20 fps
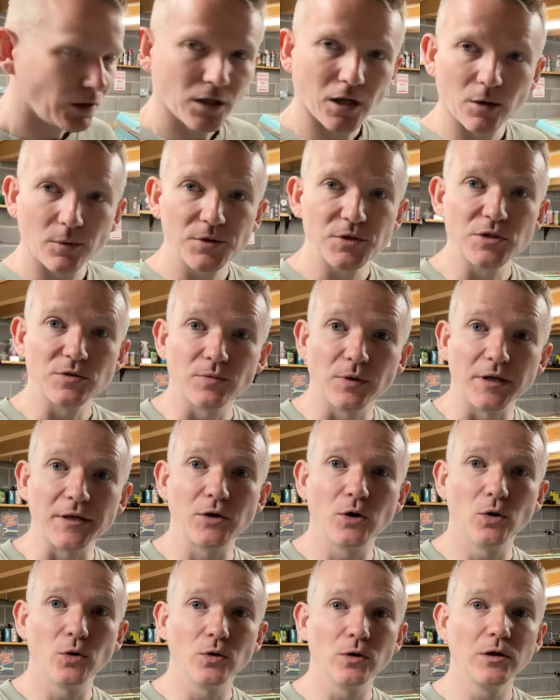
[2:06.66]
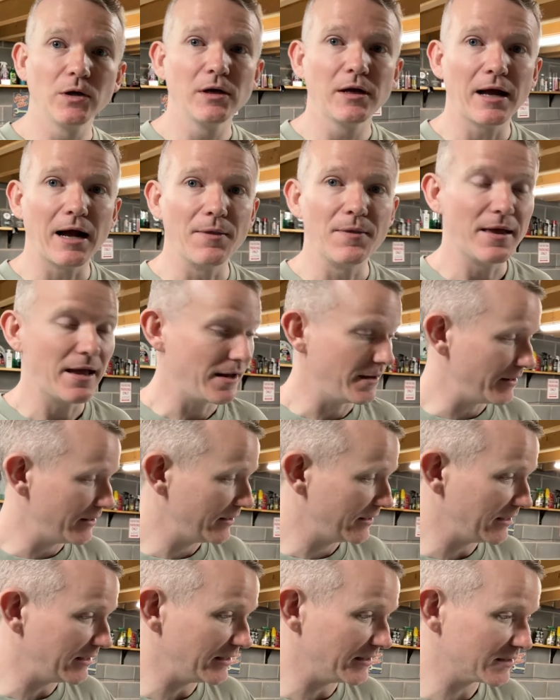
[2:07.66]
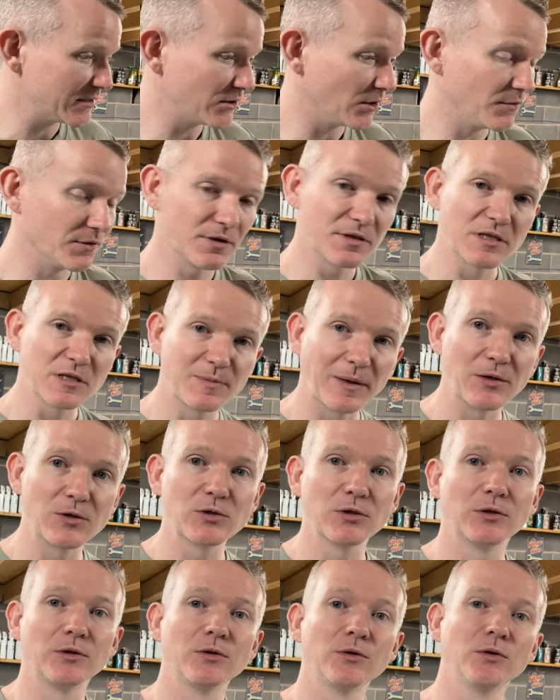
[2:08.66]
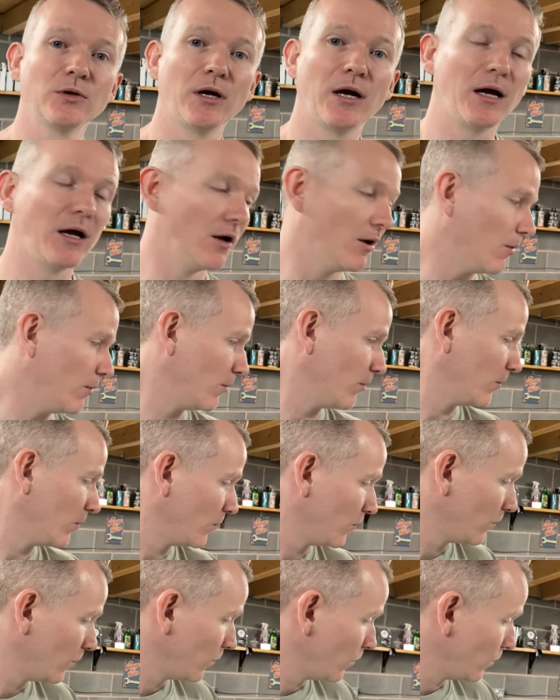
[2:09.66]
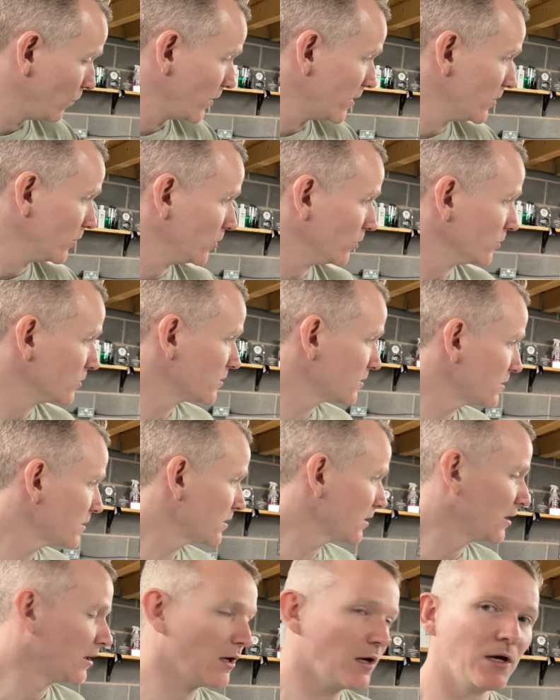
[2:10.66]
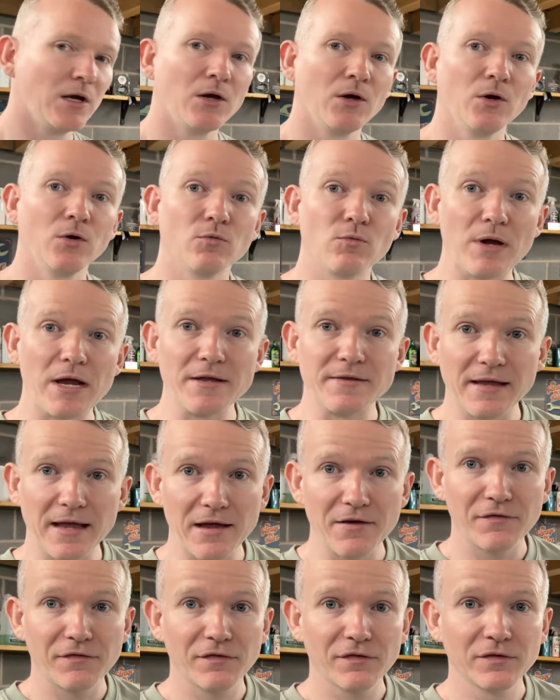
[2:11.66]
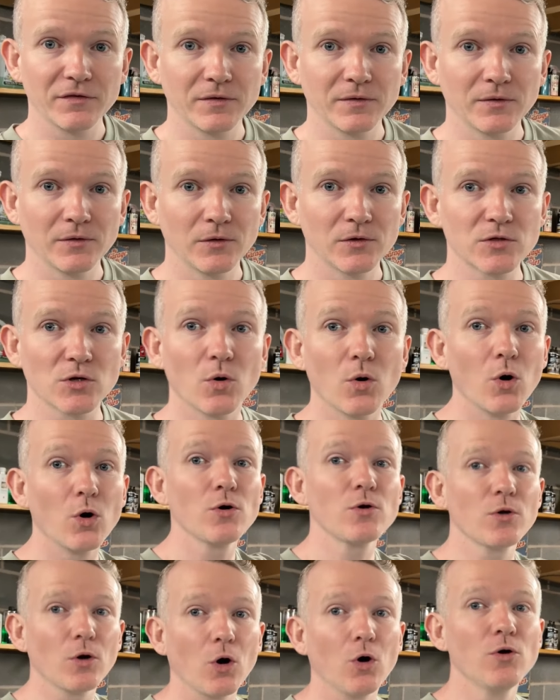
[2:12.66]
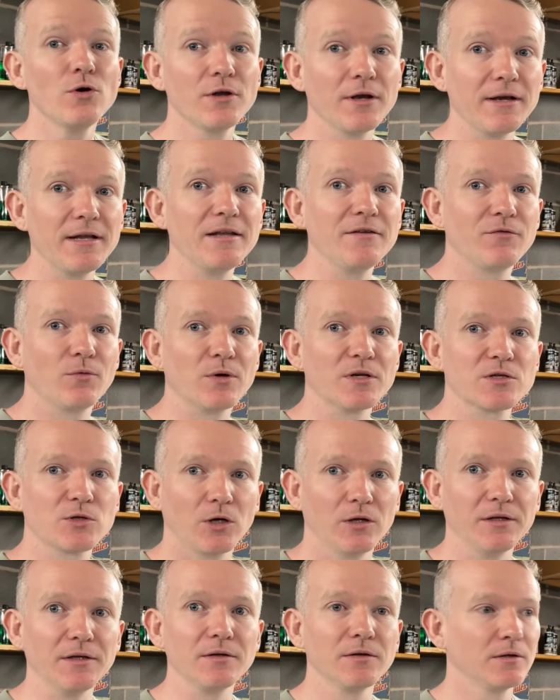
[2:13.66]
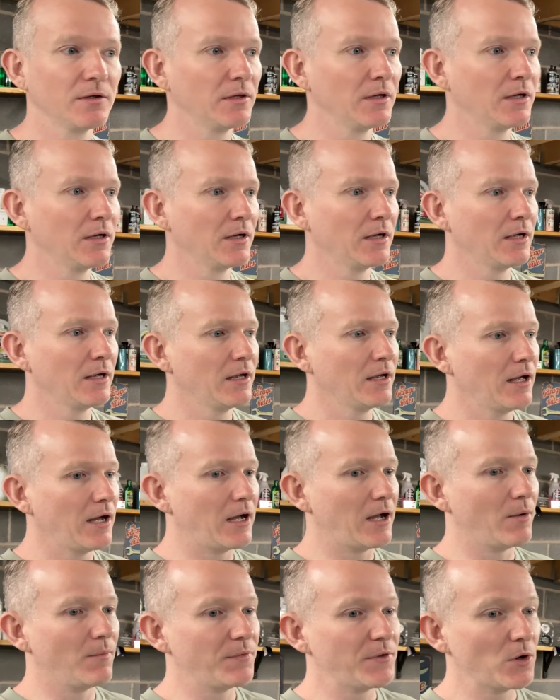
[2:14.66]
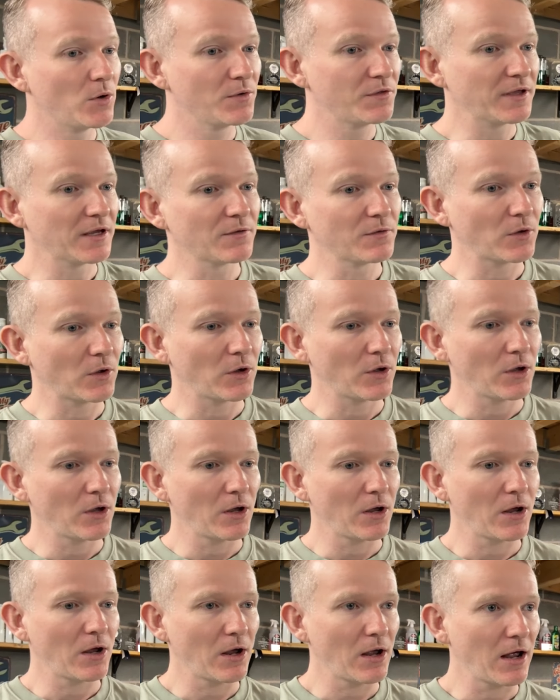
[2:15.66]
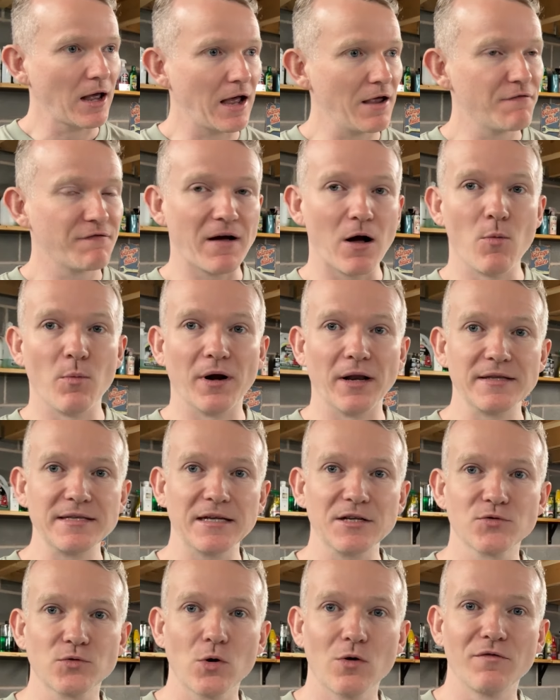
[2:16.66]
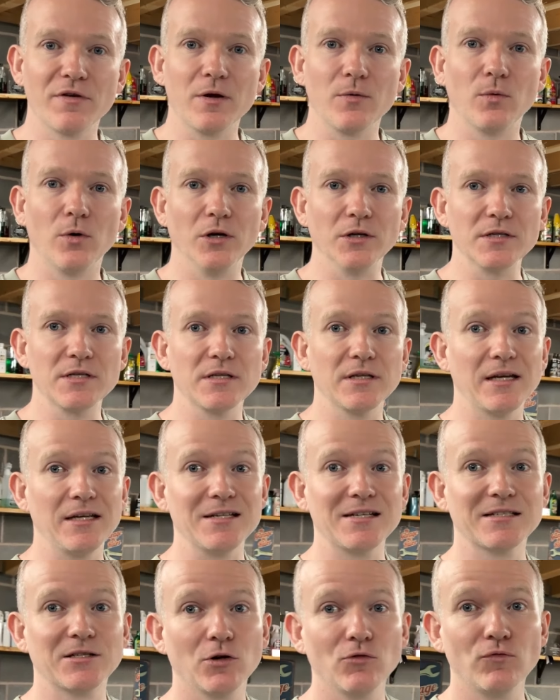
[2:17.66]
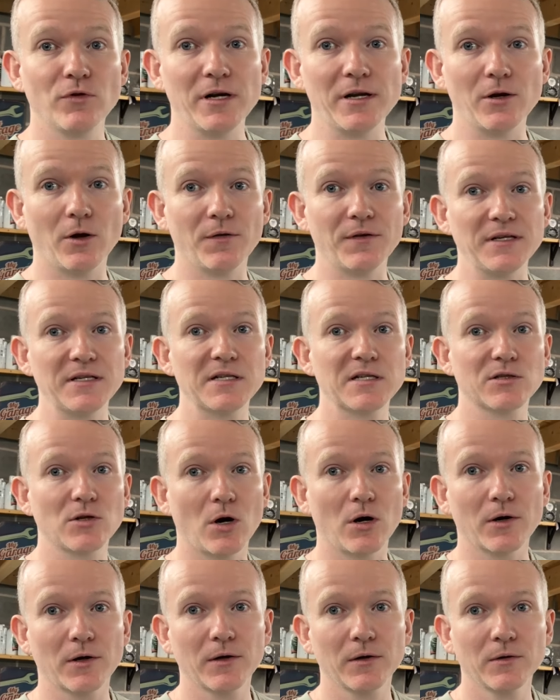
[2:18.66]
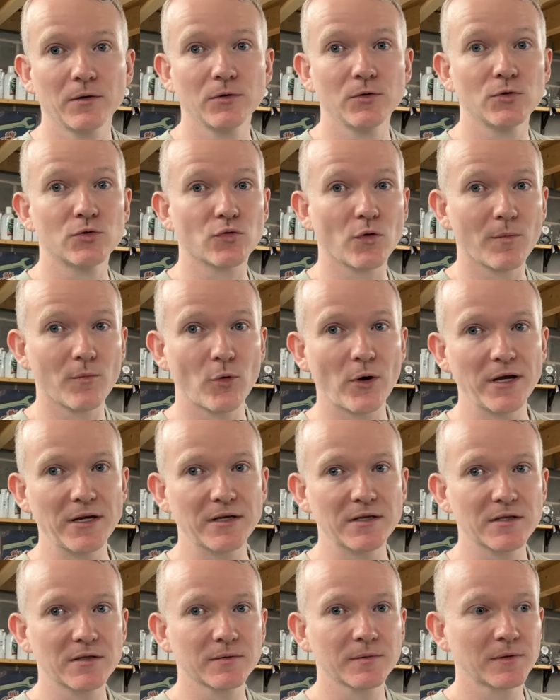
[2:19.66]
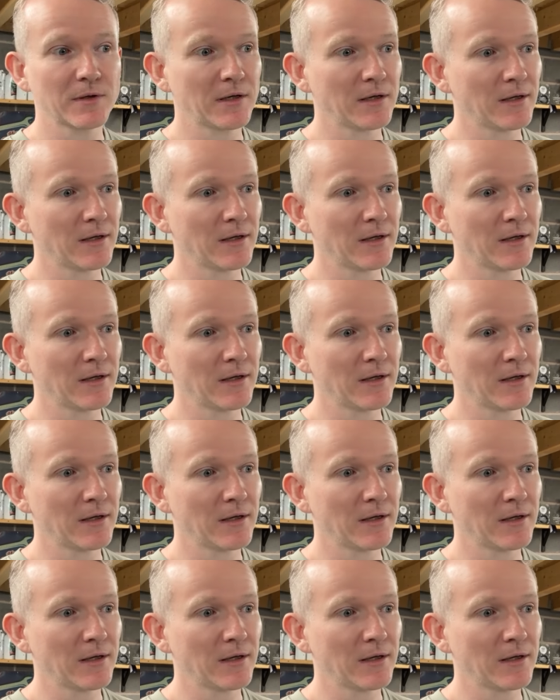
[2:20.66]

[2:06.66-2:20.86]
Which is really cool. And then he has done the suspension, wheels, rear diff. So underneath was solid. The only thing that I found when I test drove it was it's still running on these stock drum brakes,